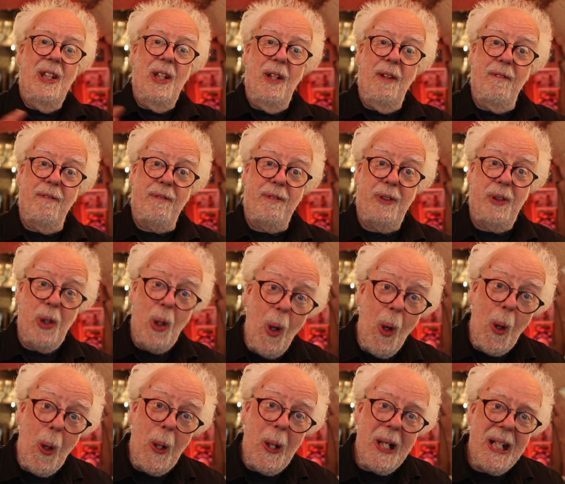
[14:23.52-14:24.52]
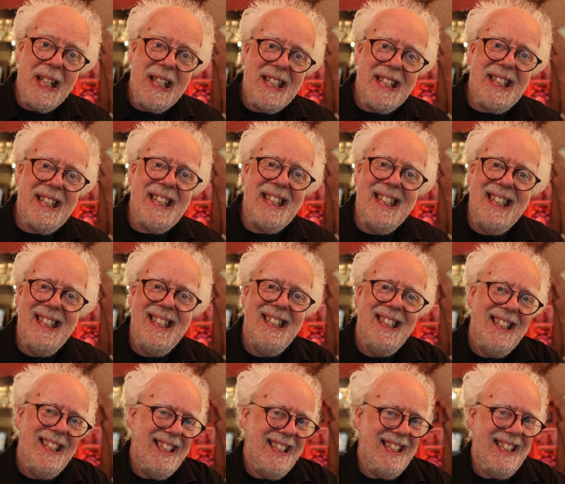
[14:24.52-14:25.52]
Of course,
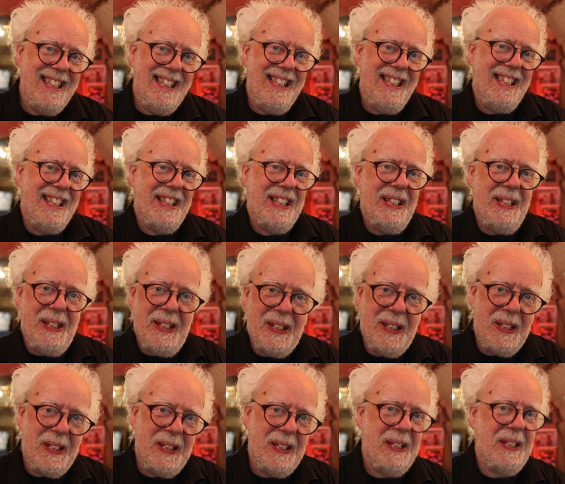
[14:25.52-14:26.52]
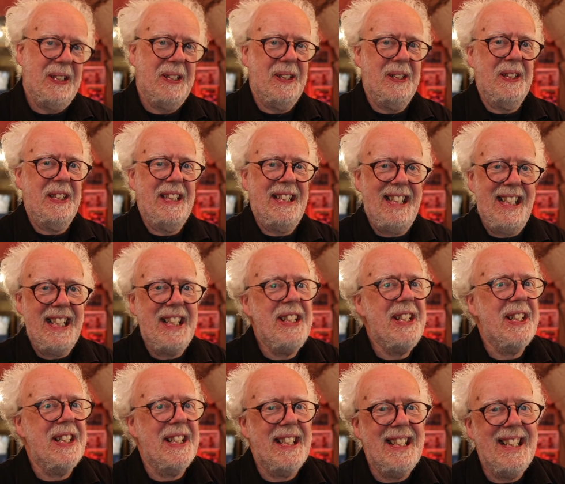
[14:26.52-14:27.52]
it's not on the
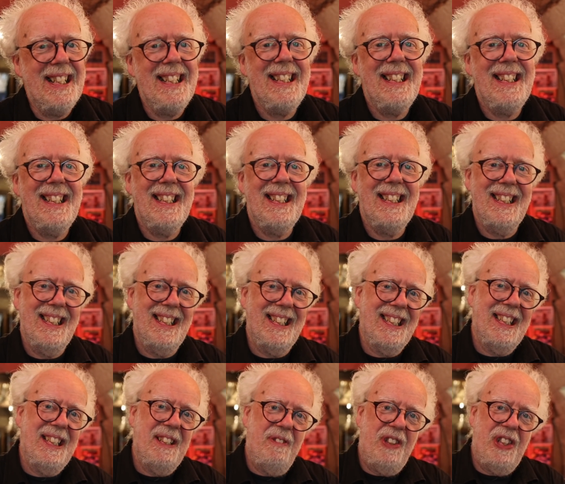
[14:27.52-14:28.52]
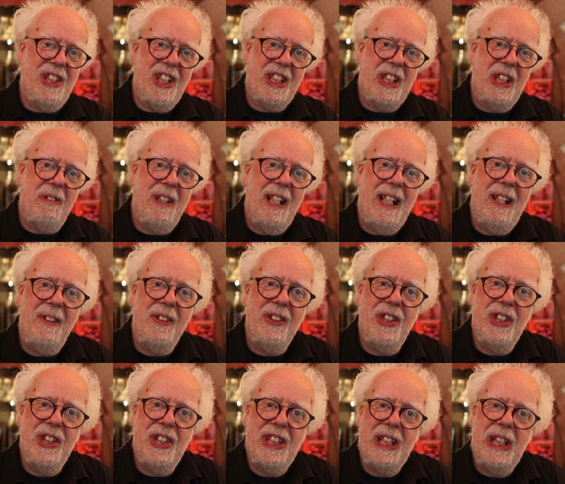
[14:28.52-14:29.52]
internet. And I've dug around
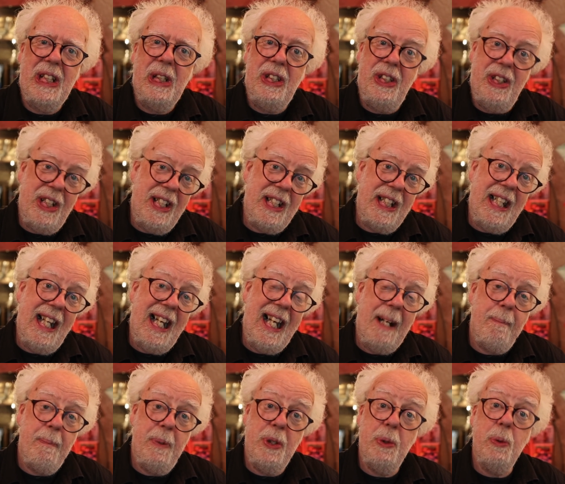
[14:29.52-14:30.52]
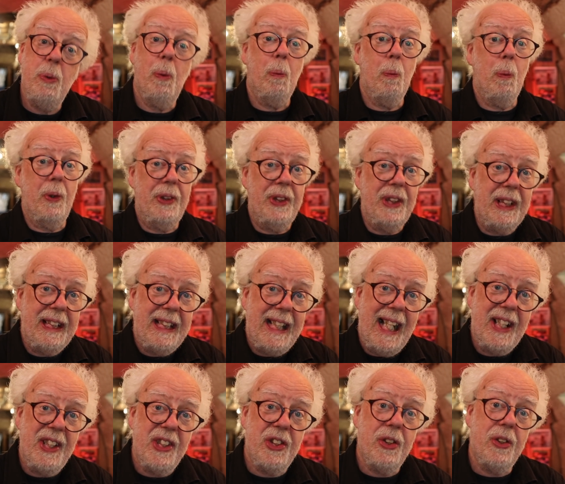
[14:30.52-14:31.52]
to see, did it happen? Was it
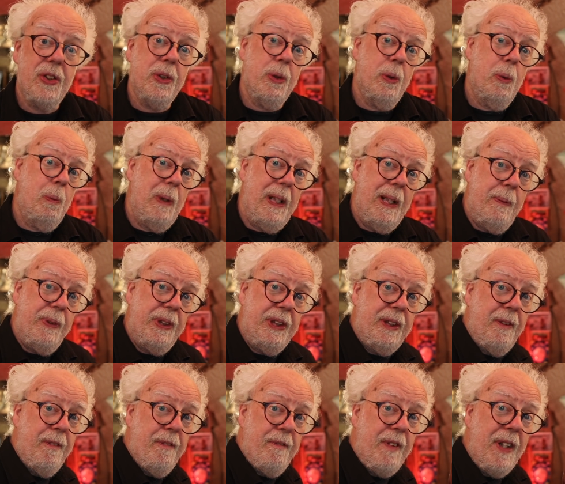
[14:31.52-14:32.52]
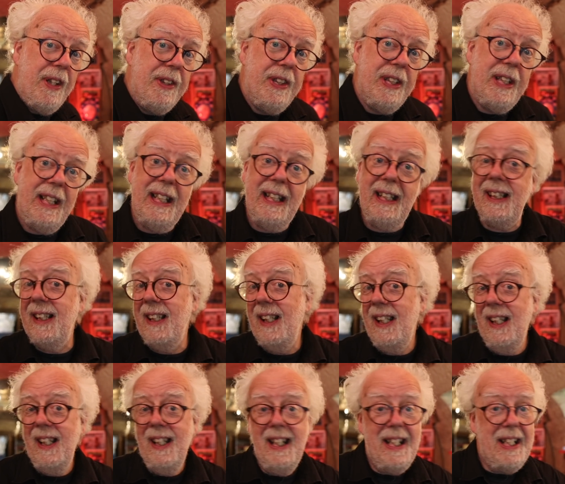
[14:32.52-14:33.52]
cancelled? Where was the funding?
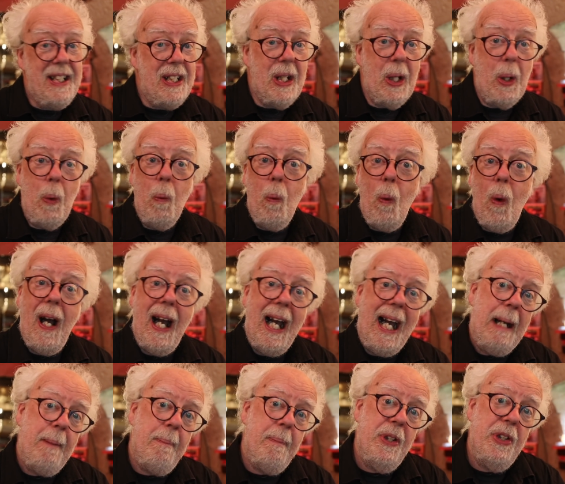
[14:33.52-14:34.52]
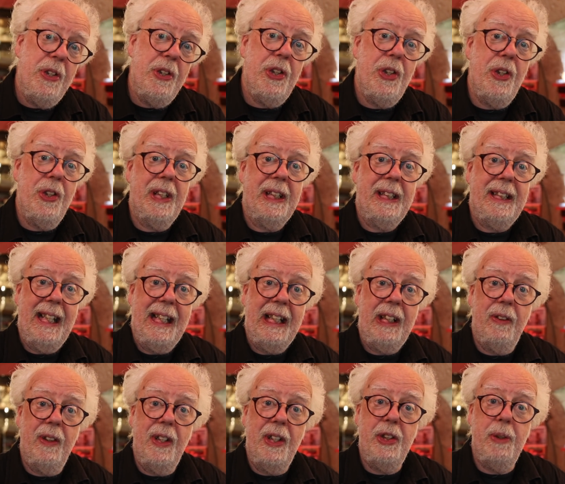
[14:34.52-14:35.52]
You know, what happened to the
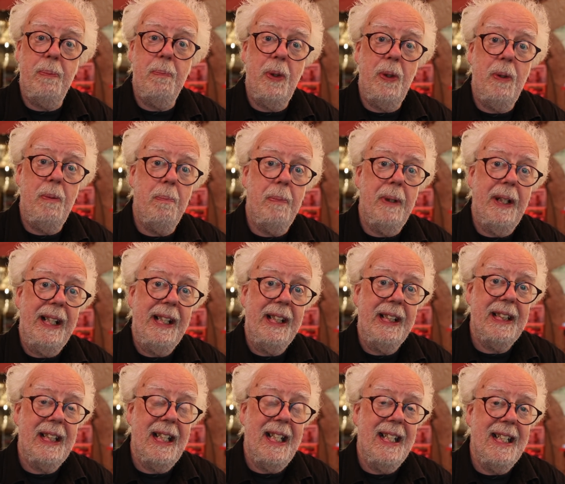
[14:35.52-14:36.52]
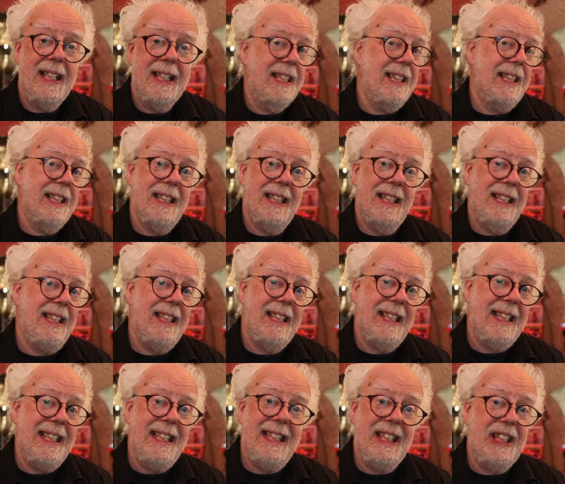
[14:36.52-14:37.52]
Gingrich moon base? And
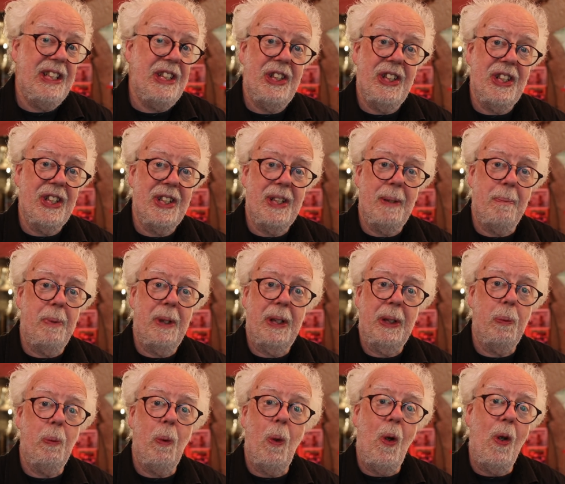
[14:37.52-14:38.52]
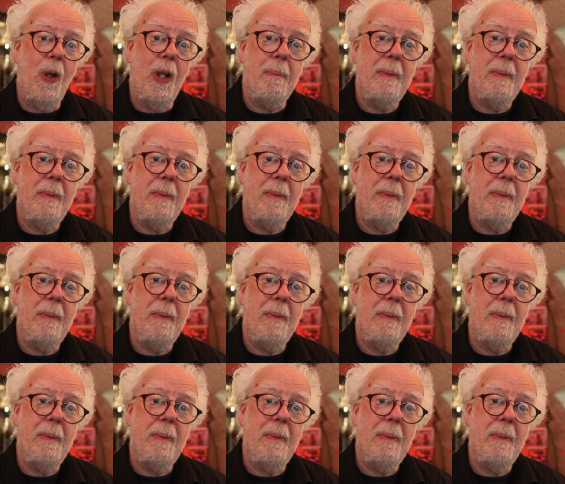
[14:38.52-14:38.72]
it's just a brick wall.